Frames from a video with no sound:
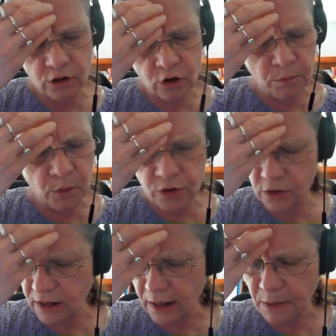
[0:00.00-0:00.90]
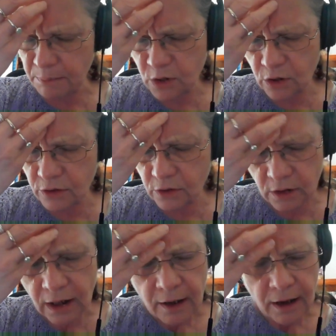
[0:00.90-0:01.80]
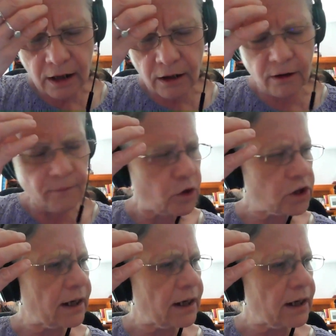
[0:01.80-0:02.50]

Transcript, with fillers: some other time, I'm certain. What